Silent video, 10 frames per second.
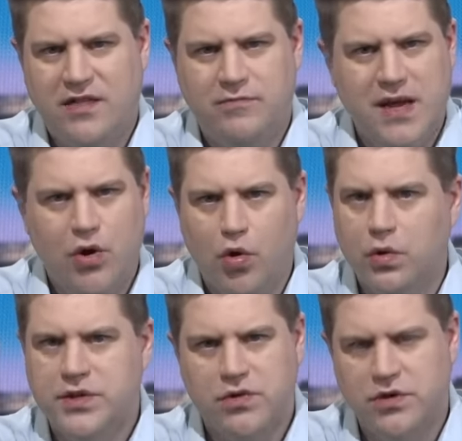There have been
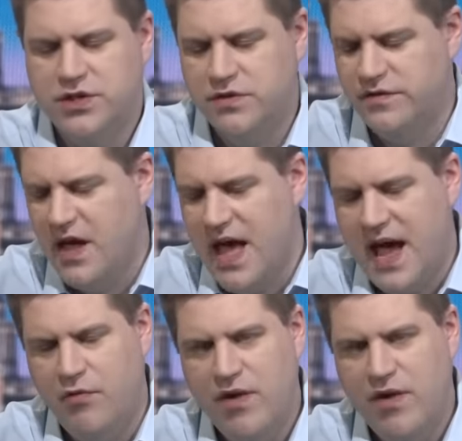all sorts of uh,